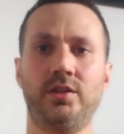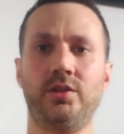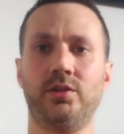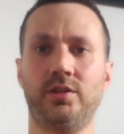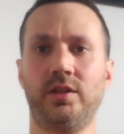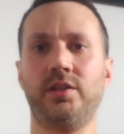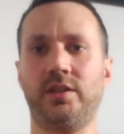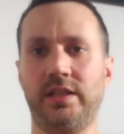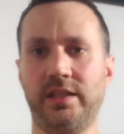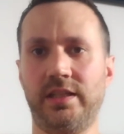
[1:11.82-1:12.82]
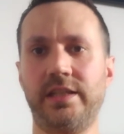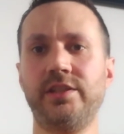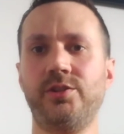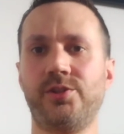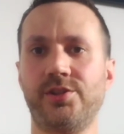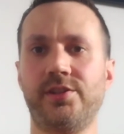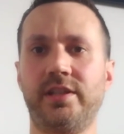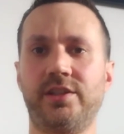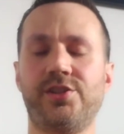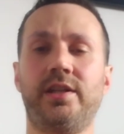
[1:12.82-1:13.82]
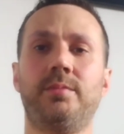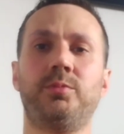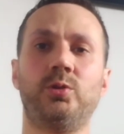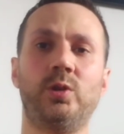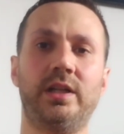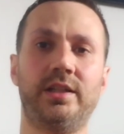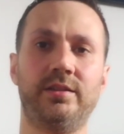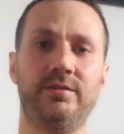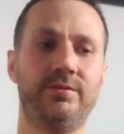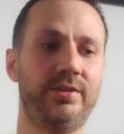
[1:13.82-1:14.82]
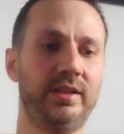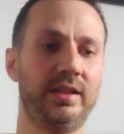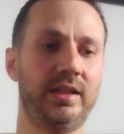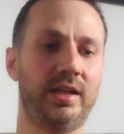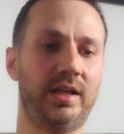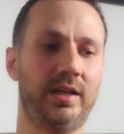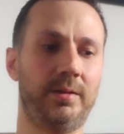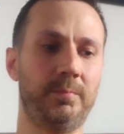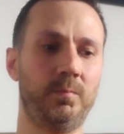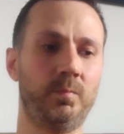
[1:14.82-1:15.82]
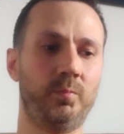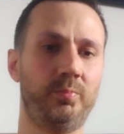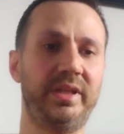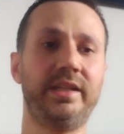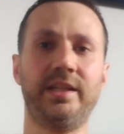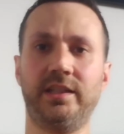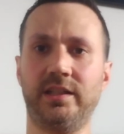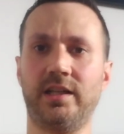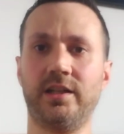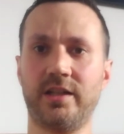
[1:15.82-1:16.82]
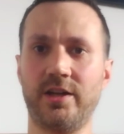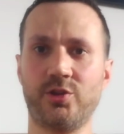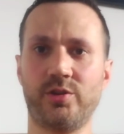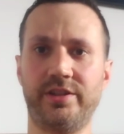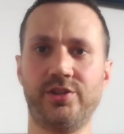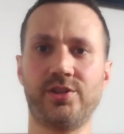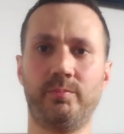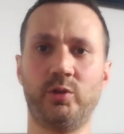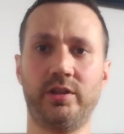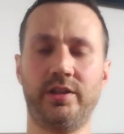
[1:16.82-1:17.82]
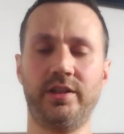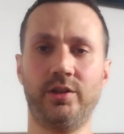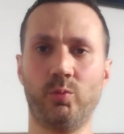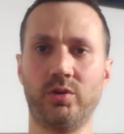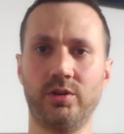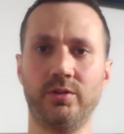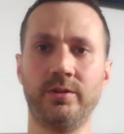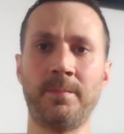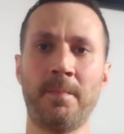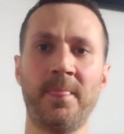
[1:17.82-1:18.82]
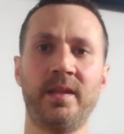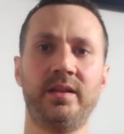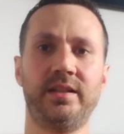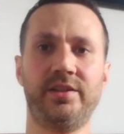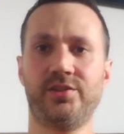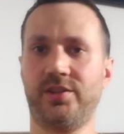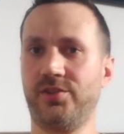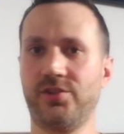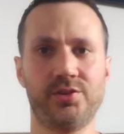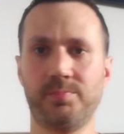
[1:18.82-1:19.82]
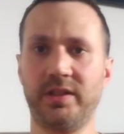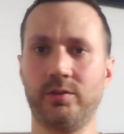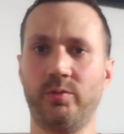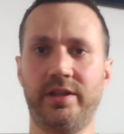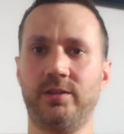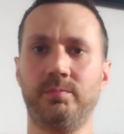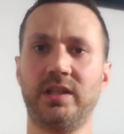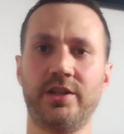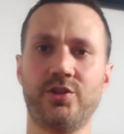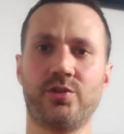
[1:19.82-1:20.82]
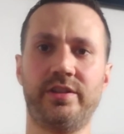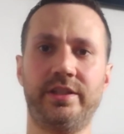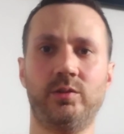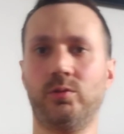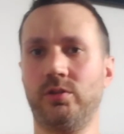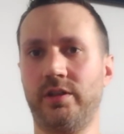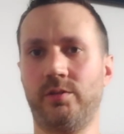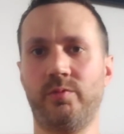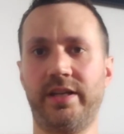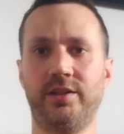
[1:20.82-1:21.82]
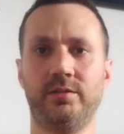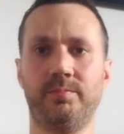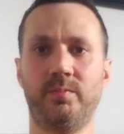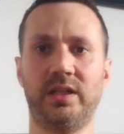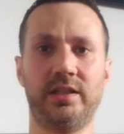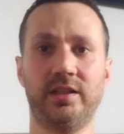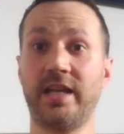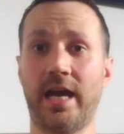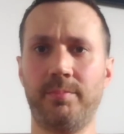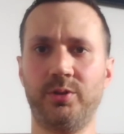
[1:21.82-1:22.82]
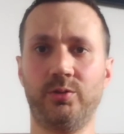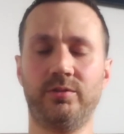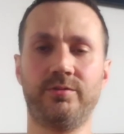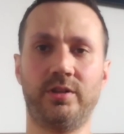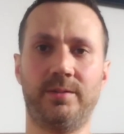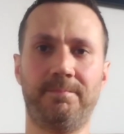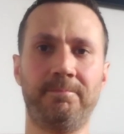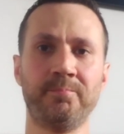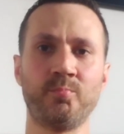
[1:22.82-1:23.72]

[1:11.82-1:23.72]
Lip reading: You're, he uses the example of picking a country somewhere in the world. He says just pick a random country or a random capital from